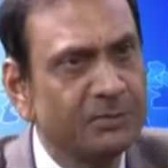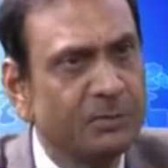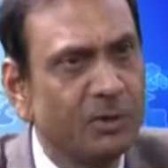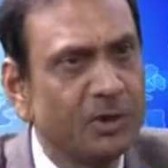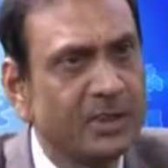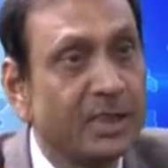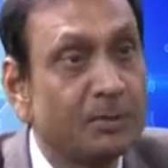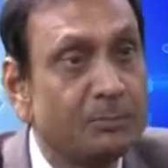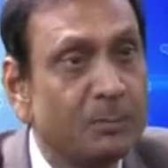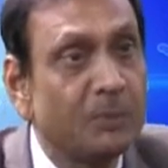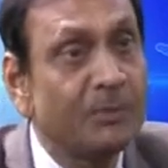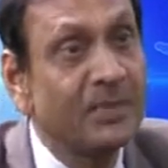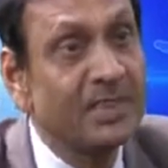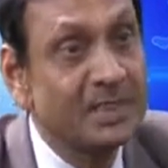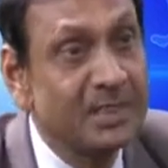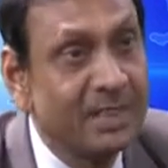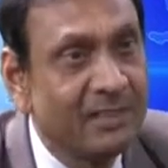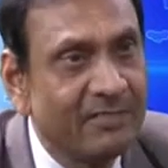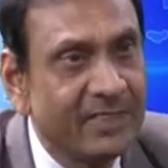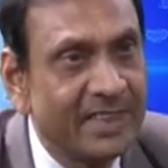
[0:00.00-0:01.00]
for their
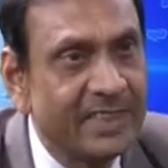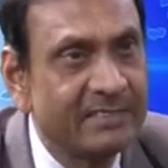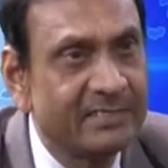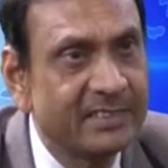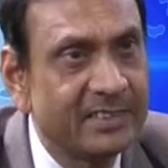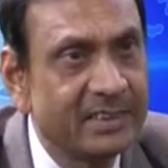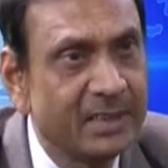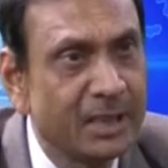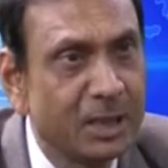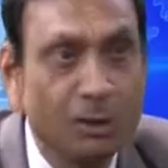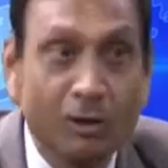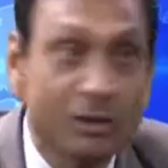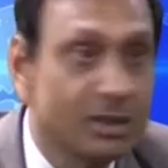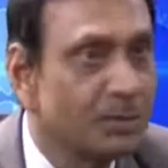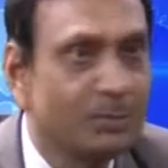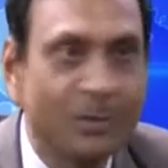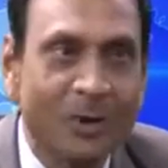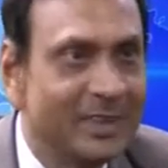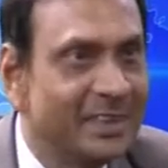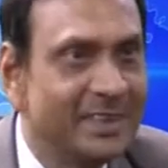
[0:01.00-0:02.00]
professional right, not the
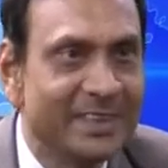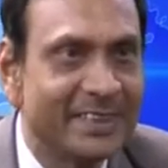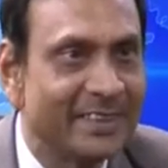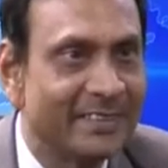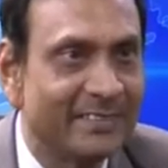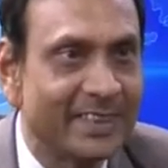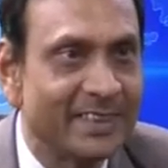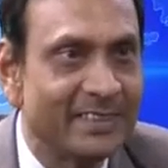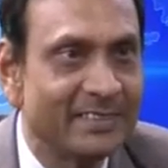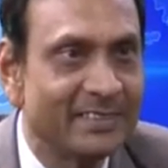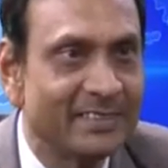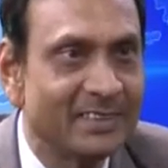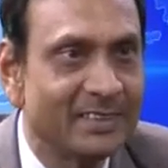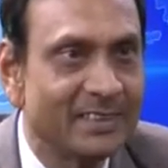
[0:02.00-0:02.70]
political right.